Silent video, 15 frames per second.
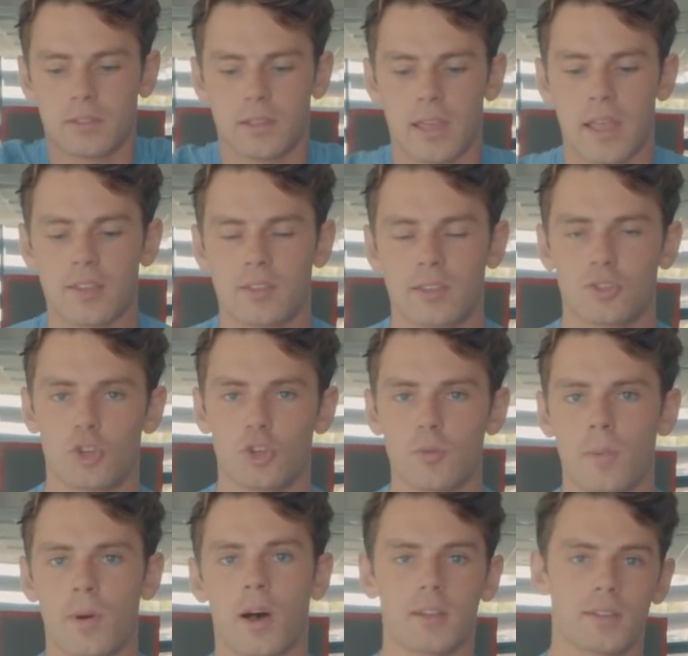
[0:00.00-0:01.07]
Okay, so there's two
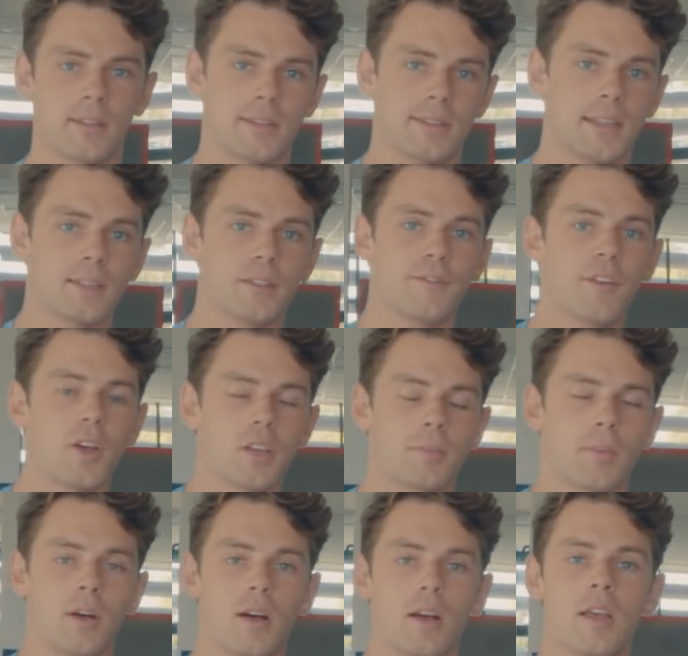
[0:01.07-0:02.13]
parts to this. That's the
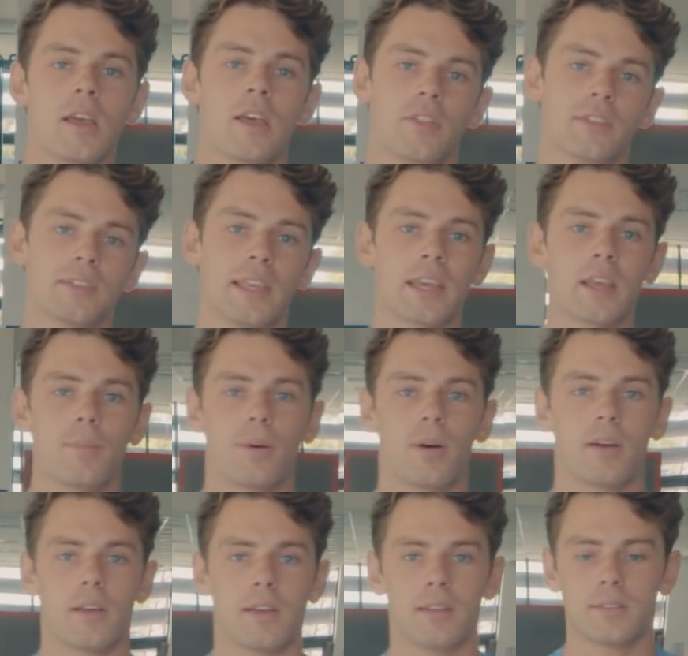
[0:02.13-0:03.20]
first part. The second
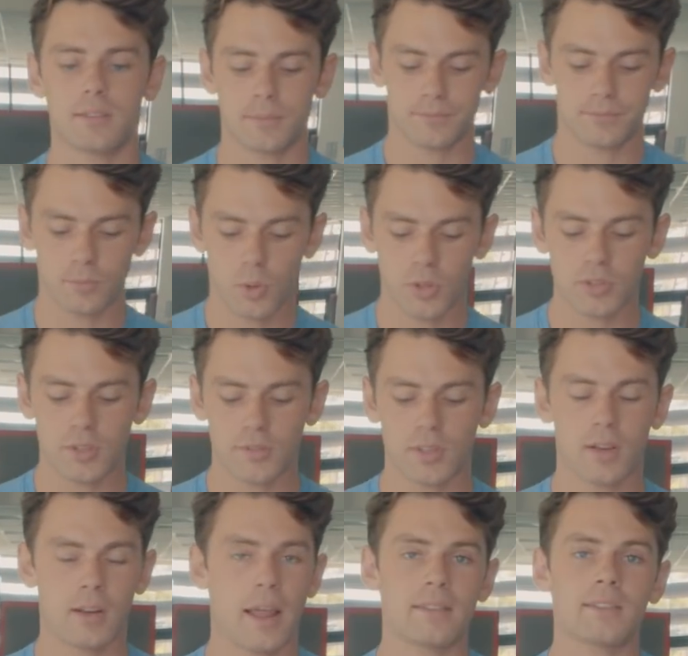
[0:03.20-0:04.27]
part is, once you've
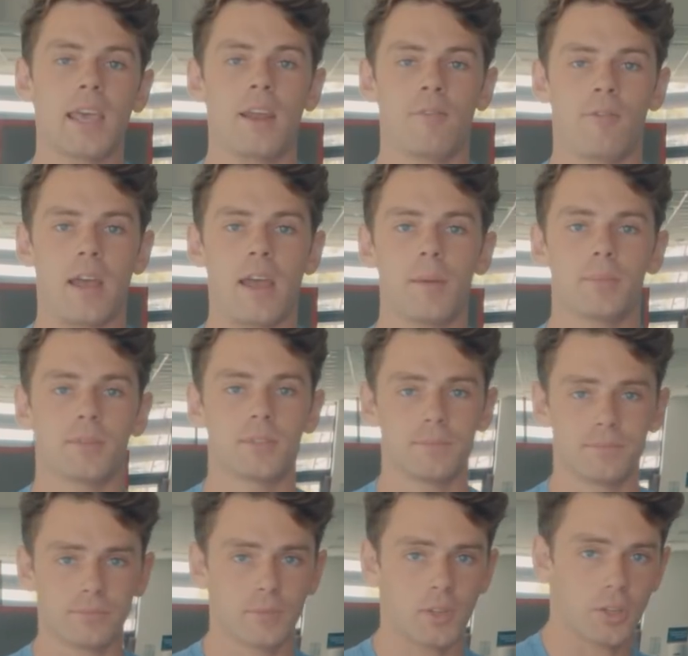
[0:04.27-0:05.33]
done like 10 reps,
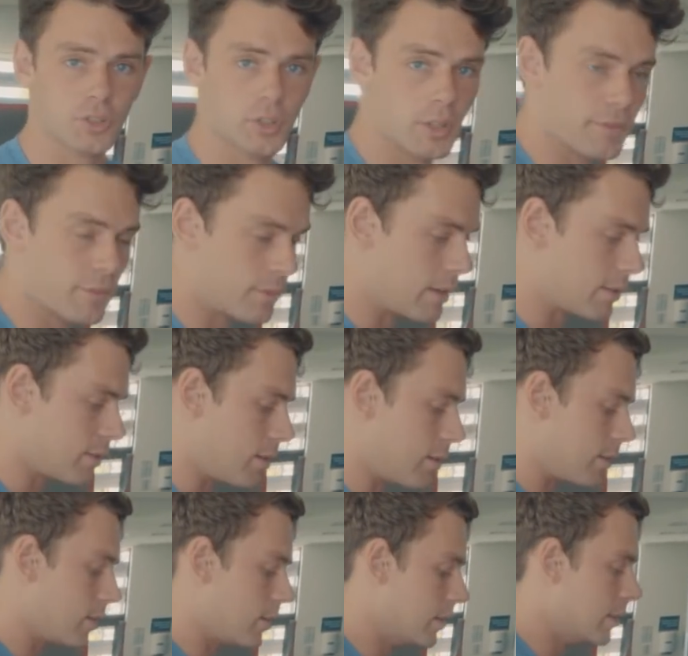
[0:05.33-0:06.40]
I'll show you from this
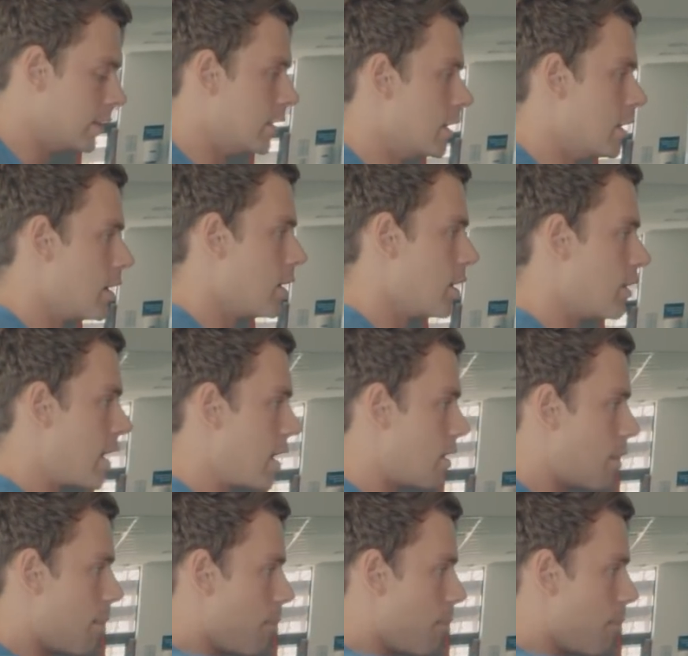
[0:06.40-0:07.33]
side, you then